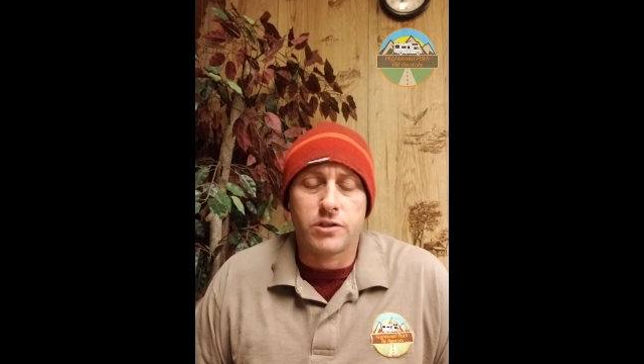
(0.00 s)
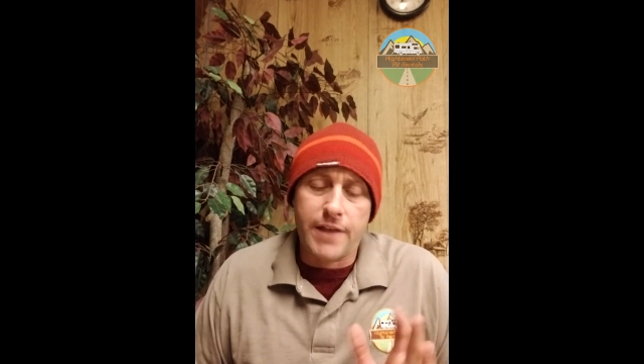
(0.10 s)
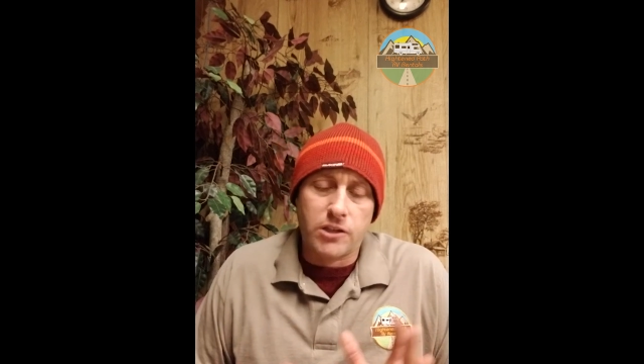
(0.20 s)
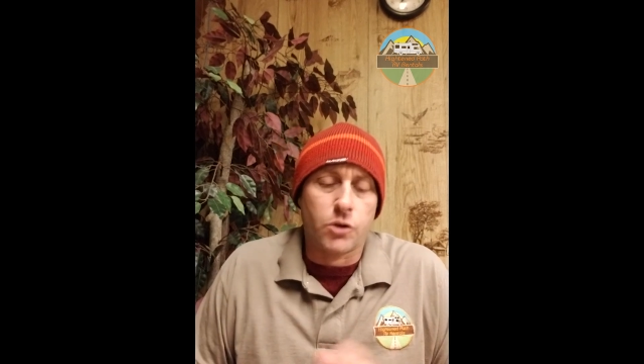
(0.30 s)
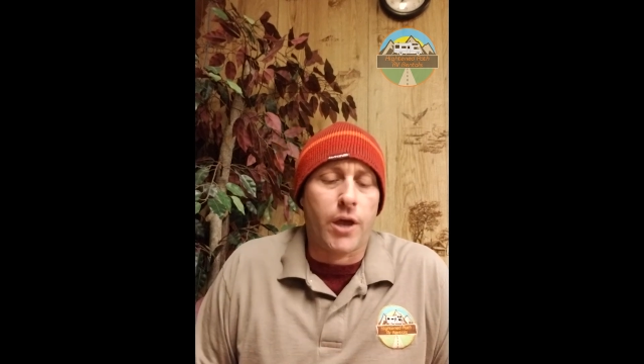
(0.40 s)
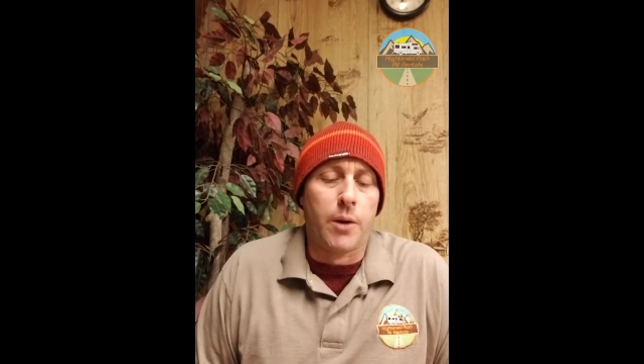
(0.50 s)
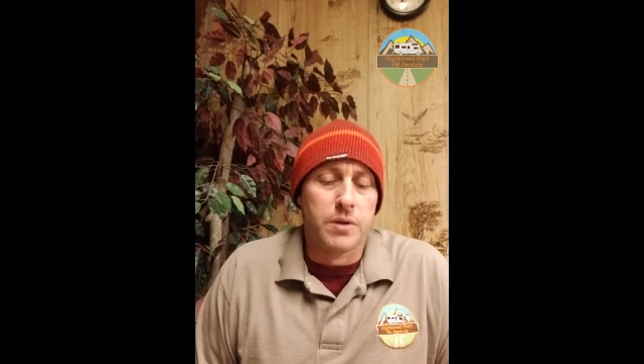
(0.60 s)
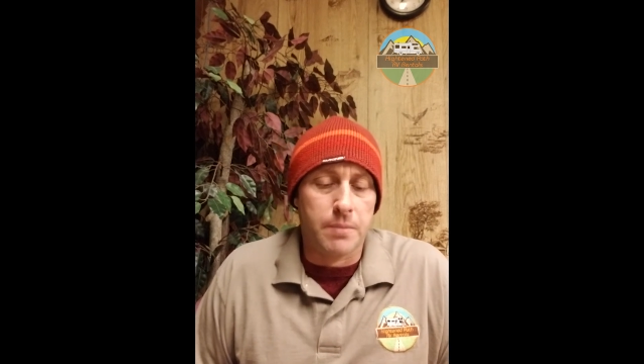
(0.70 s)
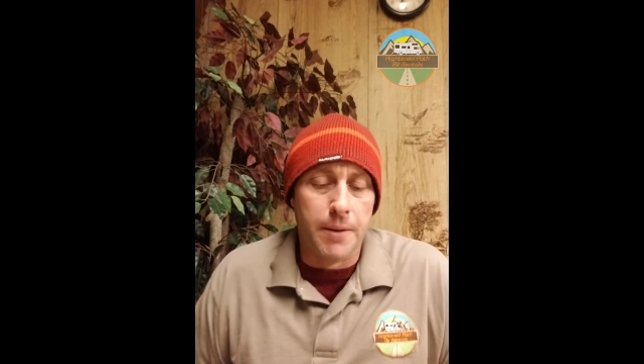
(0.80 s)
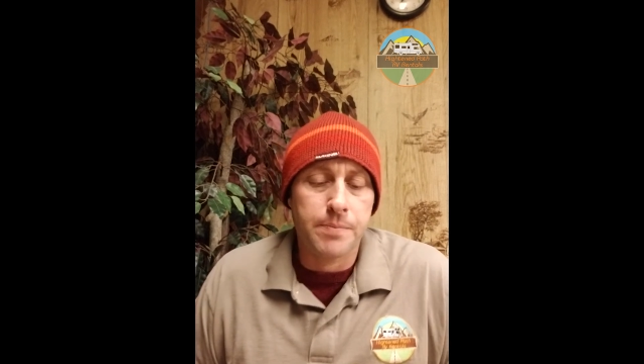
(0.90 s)
and that's okay
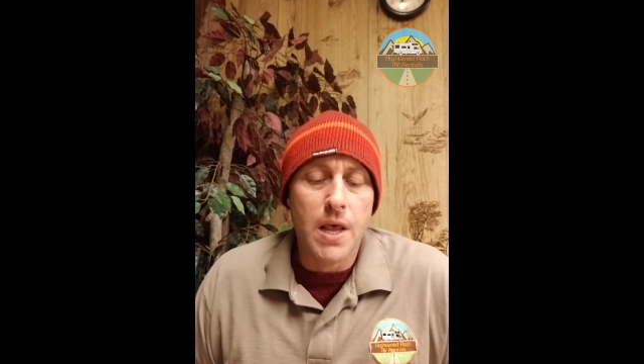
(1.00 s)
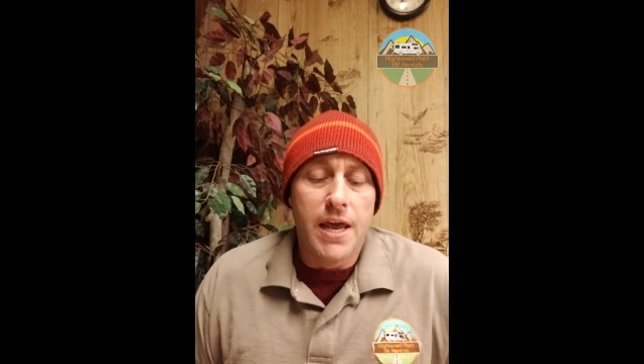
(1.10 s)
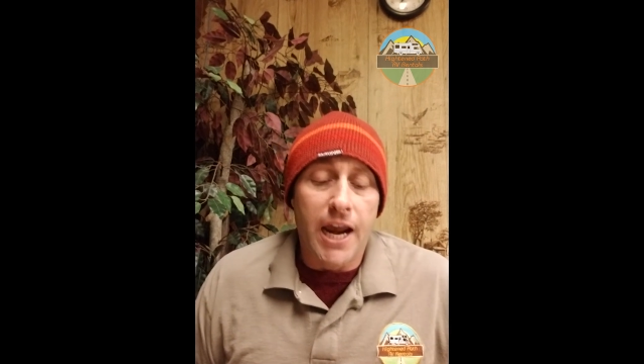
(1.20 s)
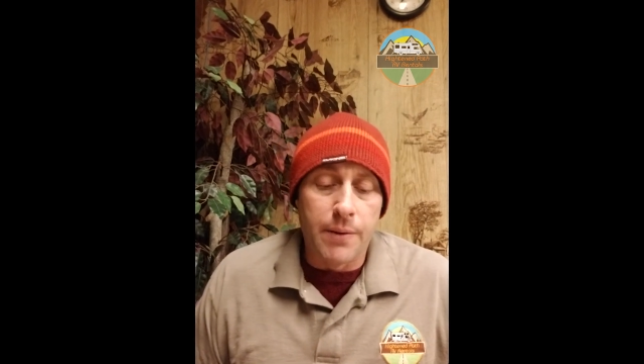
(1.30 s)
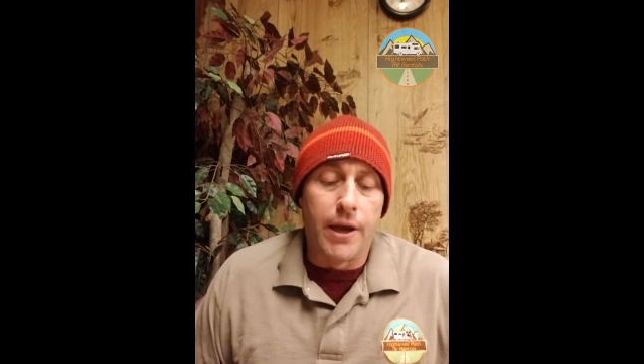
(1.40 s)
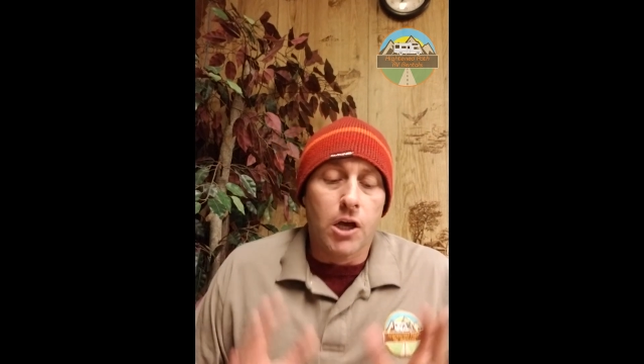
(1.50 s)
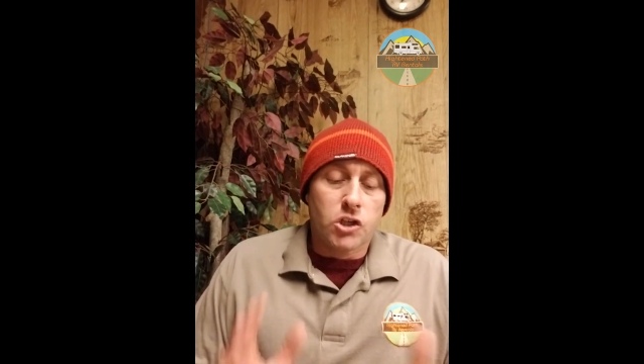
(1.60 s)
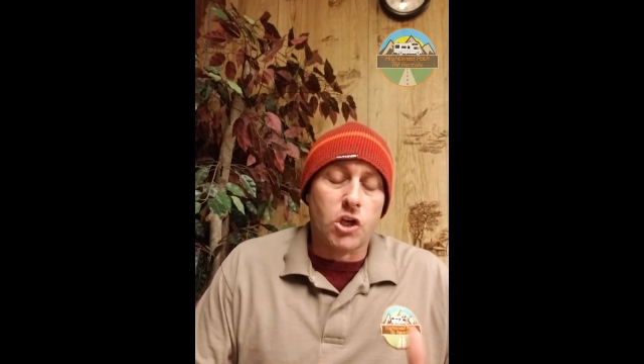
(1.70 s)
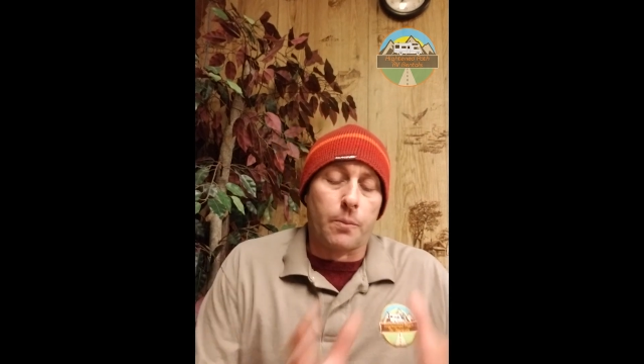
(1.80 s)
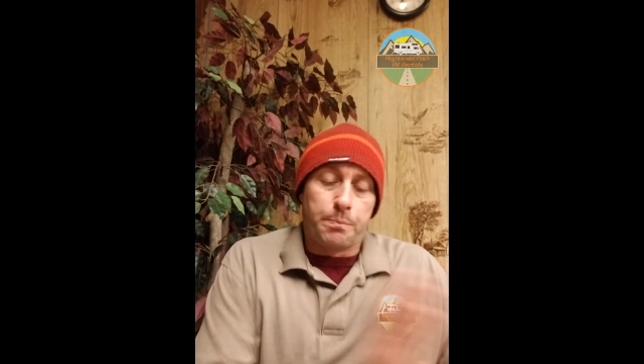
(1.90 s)
with me. Anyway,
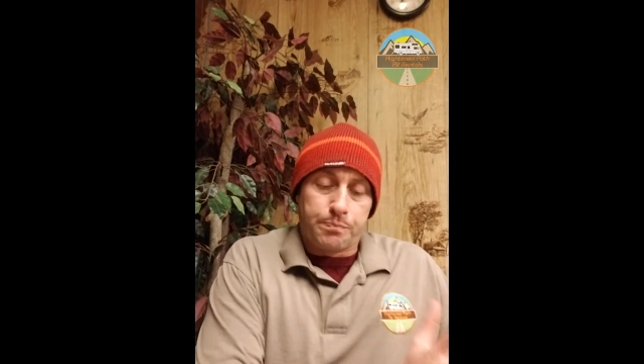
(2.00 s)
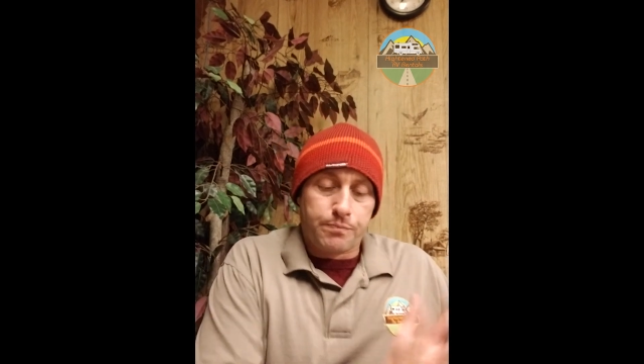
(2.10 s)
so